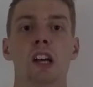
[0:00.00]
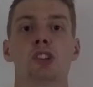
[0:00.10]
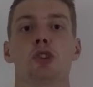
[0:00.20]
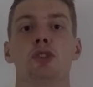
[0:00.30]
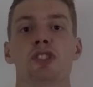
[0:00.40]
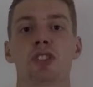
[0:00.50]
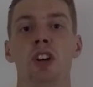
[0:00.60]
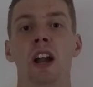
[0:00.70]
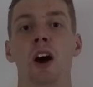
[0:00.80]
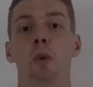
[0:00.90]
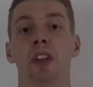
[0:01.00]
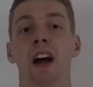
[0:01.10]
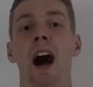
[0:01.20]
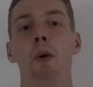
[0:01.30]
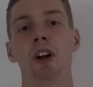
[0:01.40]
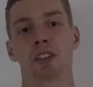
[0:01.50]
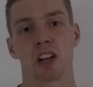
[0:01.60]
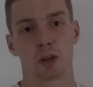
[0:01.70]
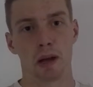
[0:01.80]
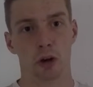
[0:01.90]
So to start out with, I want to
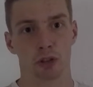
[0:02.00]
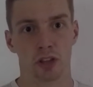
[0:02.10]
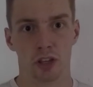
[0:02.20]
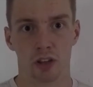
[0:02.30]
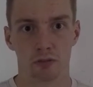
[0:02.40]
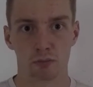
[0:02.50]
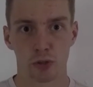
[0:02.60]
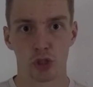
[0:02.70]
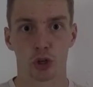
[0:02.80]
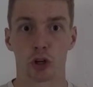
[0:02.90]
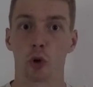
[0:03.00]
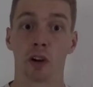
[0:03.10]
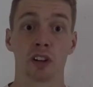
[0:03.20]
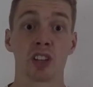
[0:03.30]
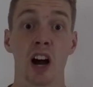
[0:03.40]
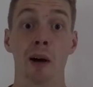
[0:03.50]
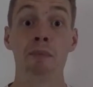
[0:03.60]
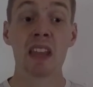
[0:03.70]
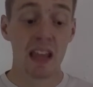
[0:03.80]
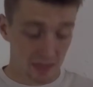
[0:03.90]
talk about the shirt or
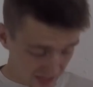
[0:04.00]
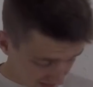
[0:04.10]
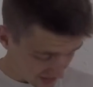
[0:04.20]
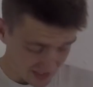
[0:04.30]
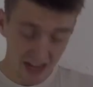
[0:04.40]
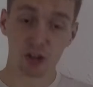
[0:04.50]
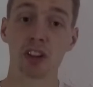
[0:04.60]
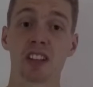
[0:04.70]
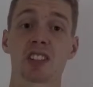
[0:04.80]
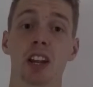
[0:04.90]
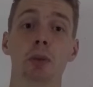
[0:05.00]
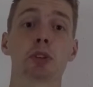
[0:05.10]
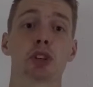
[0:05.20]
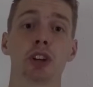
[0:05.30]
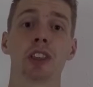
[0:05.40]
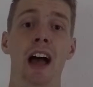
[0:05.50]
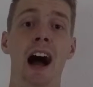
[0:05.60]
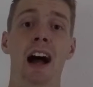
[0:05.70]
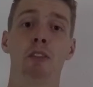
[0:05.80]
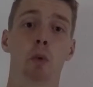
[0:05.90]
top. This is actually the same shirt that
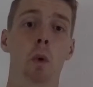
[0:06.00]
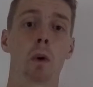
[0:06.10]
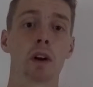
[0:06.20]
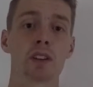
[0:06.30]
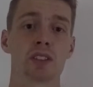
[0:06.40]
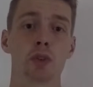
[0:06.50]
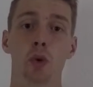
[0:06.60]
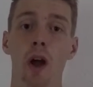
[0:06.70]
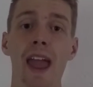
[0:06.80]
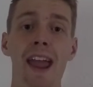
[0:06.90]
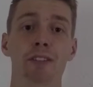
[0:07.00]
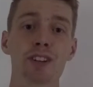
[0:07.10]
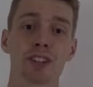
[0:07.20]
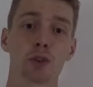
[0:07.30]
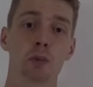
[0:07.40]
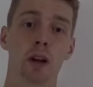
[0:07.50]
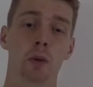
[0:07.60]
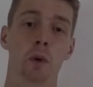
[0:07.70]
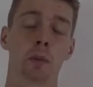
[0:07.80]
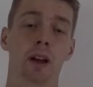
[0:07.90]
I've worn to every single one
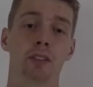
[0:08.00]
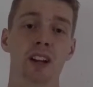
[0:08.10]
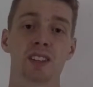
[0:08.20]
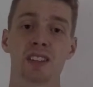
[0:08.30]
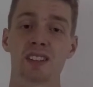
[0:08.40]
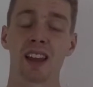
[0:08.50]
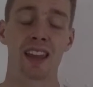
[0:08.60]
of my races.